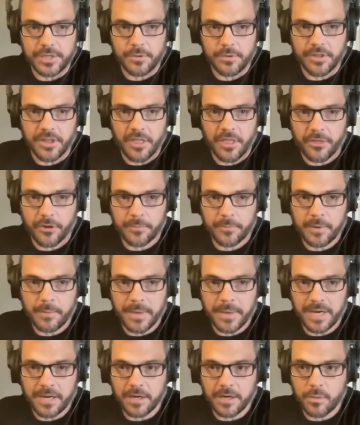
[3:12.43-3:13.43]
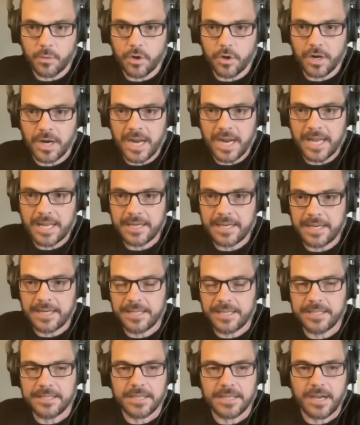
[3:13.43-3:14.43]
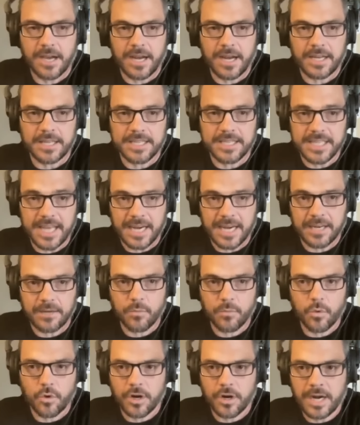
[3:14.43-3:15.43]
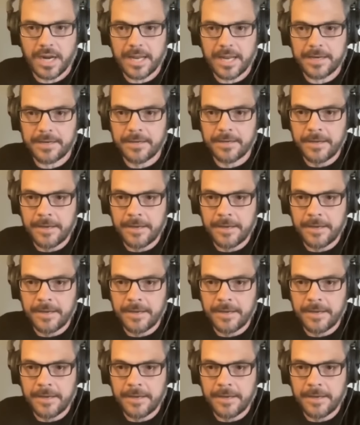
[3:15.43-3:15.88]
with a thermobaric warhead, and he's got a second warhead